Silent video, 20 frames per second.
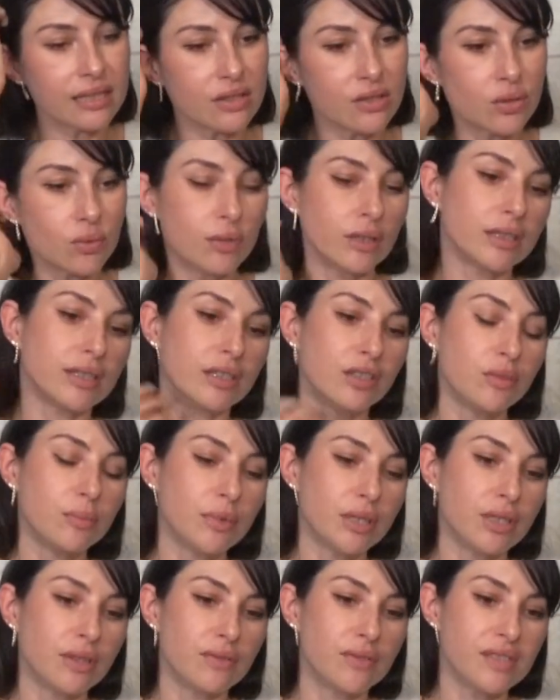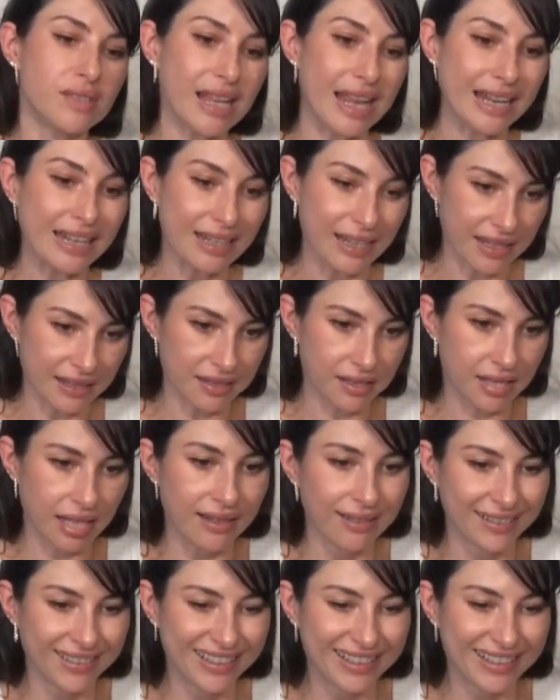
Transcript: to do a little bit of zenness,